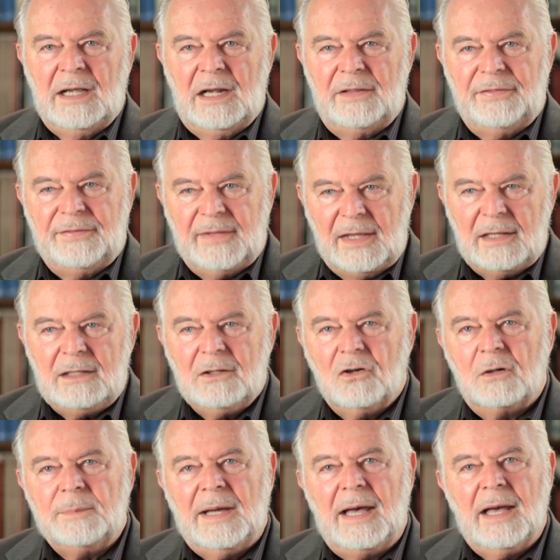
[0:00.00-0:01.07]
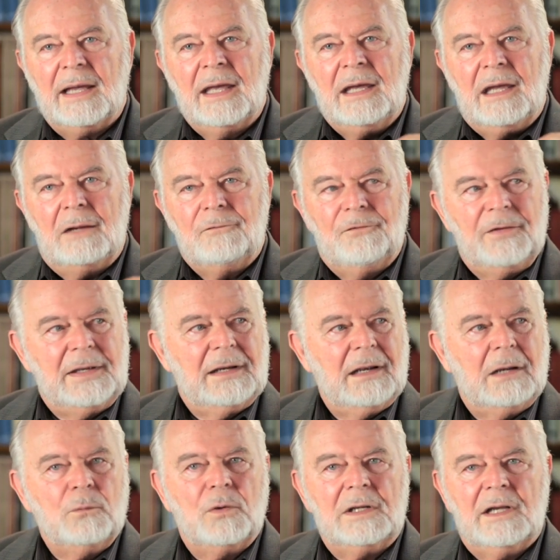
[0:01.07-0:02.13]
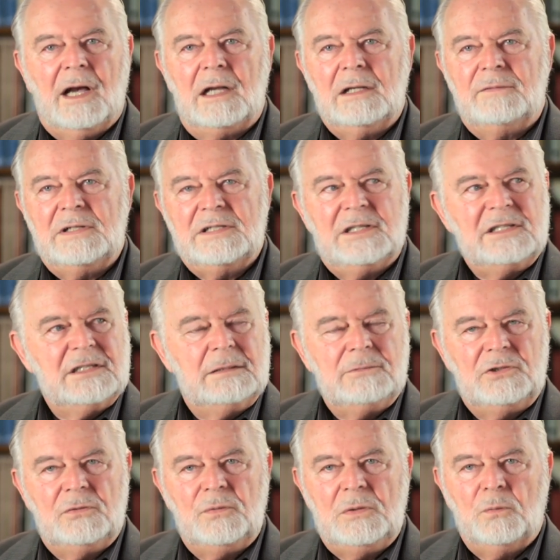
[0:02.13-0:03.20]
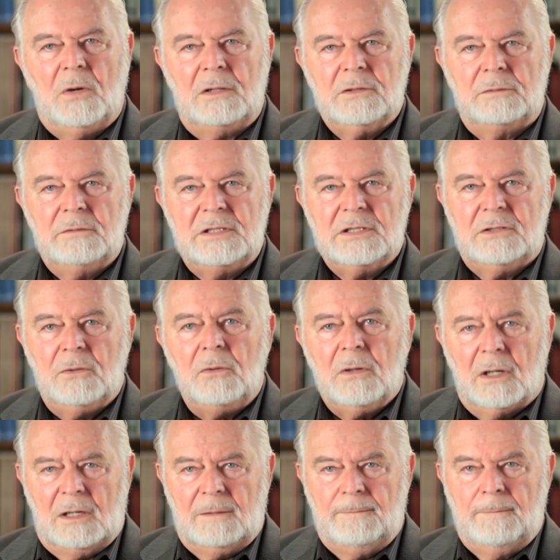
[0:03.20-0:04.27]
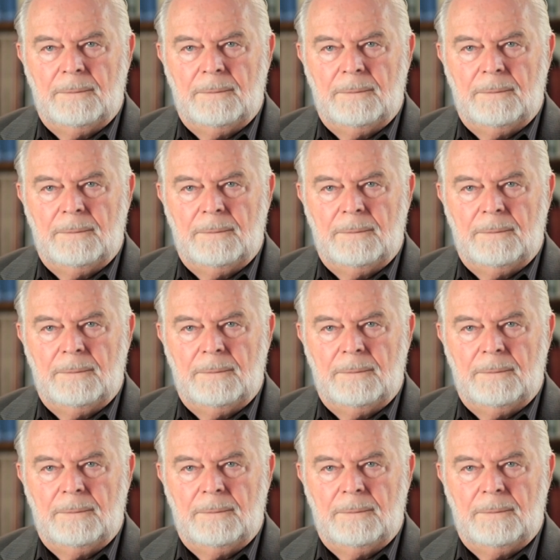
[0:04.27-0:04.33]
and then to go back and figure out what kind of a system do we want to restore.